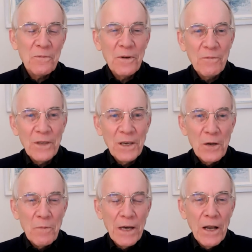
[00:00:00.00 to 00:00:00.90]
I'm
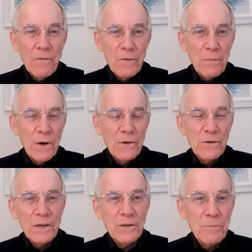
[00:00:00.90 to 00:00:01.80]
thinking about
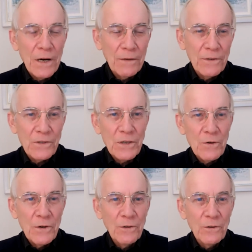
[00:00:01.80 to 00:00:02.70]
overprocessed breakfast
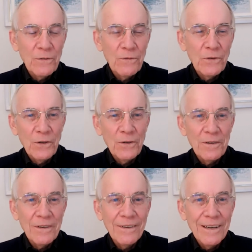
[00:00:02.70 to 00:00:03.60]
cereals of
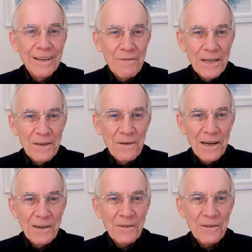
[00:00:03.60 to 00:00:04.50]
certain
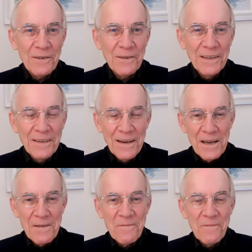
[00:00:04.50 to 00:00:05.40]
manufacturer
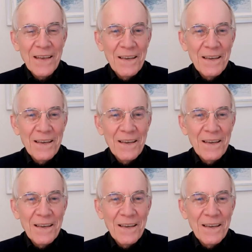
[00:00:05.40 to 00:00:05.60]
name.